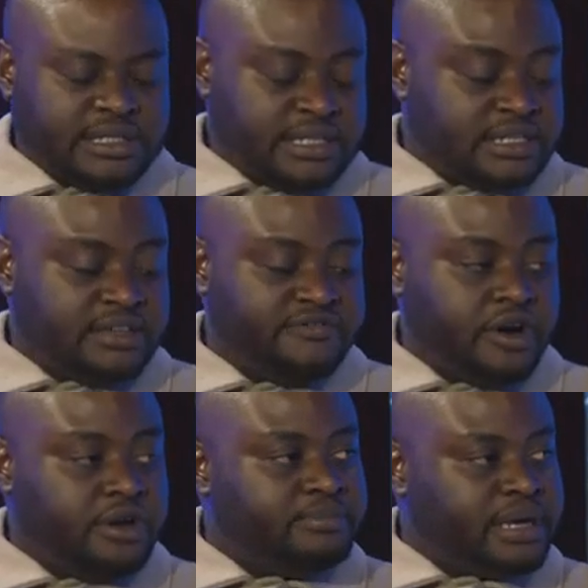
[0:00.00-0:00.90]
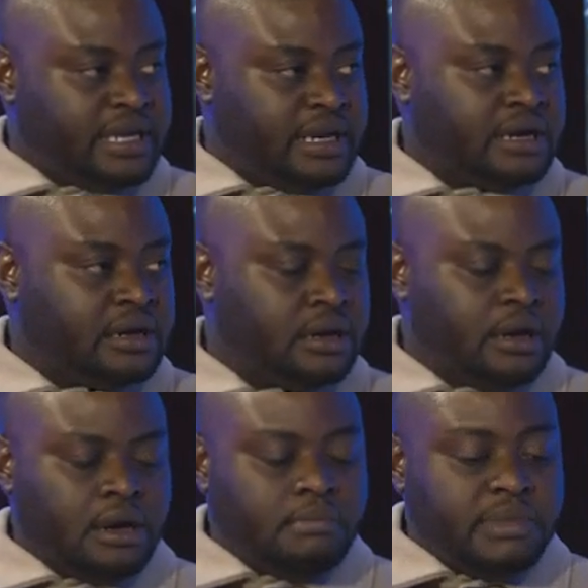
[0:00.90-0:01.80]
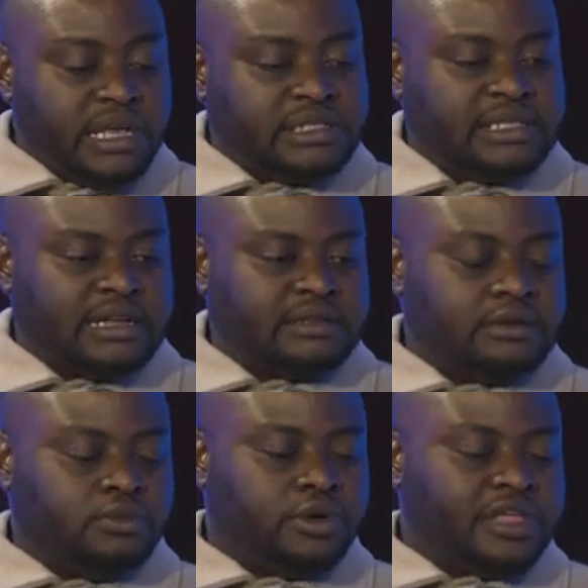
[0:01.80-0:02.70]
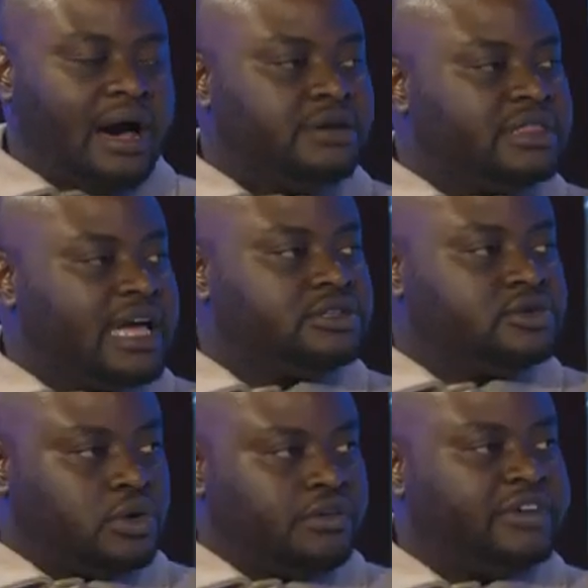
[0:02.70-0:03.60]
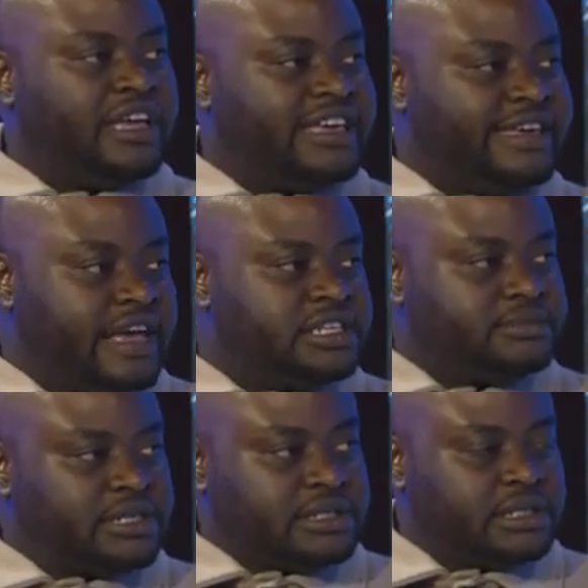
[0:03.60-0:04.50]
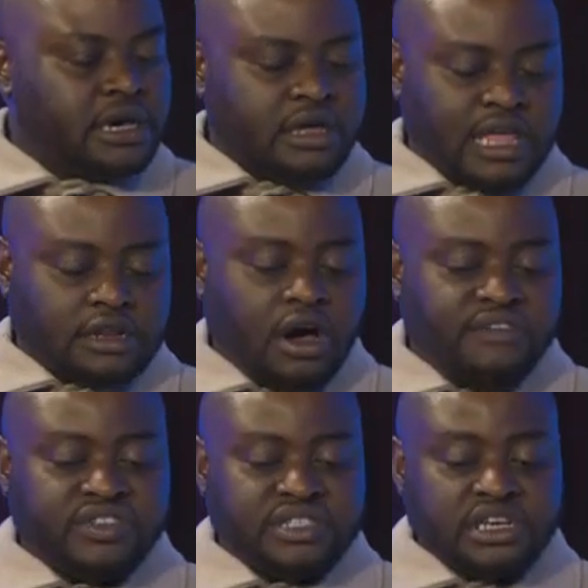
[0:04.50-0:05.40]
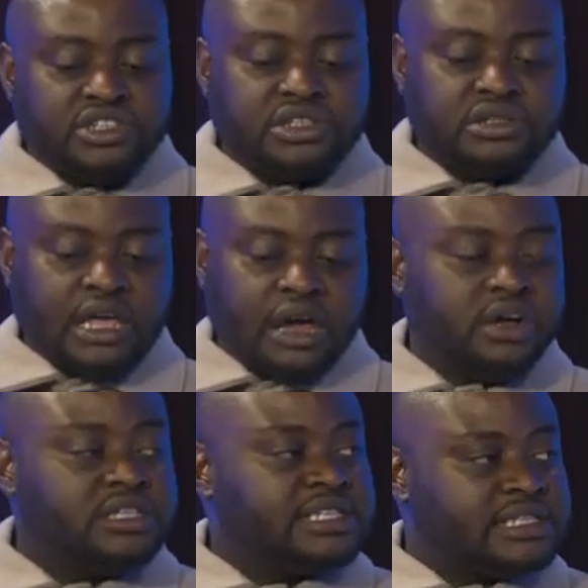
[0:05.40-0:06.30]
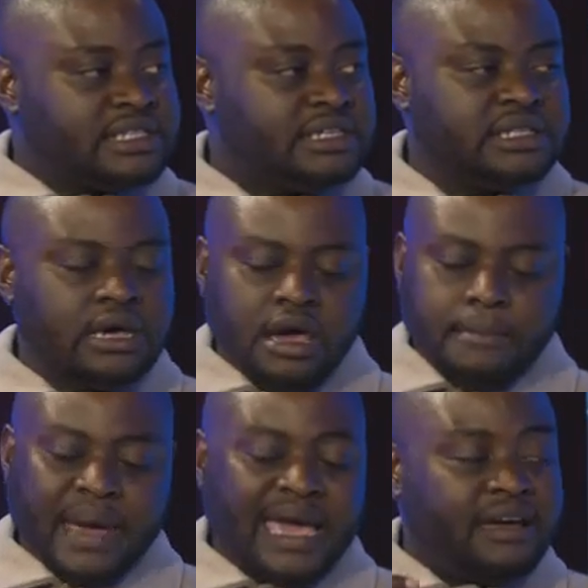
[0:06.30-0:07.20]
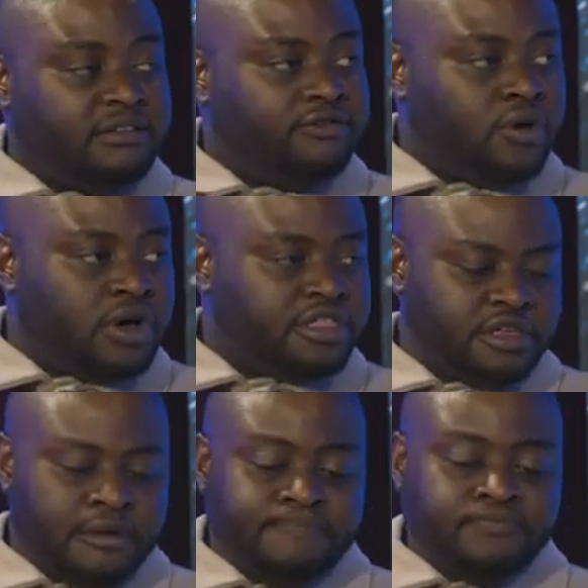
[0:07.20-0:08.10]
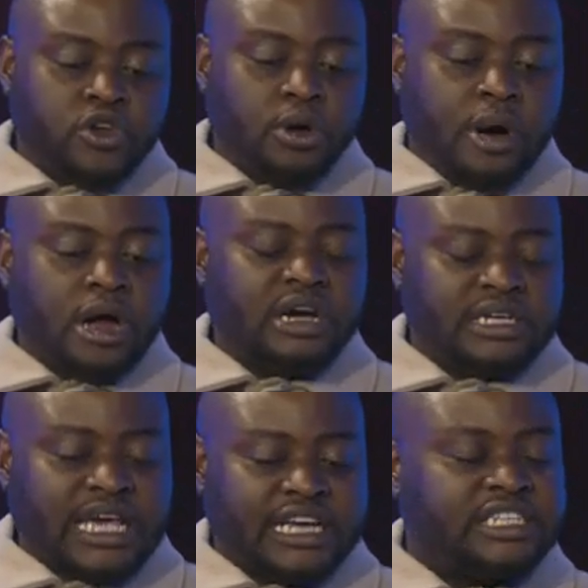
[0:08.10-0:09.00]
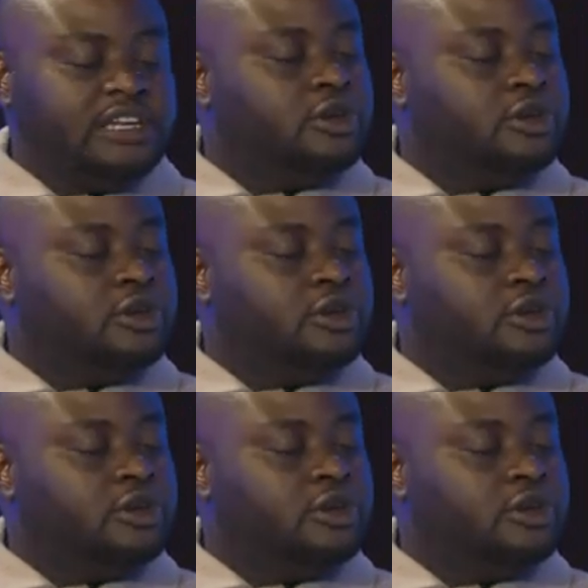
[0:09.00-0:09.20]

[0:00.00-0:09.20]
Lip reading: since the very beginning means that without that sort of engagement, that conversation, that consistent back and forth, your podcast actually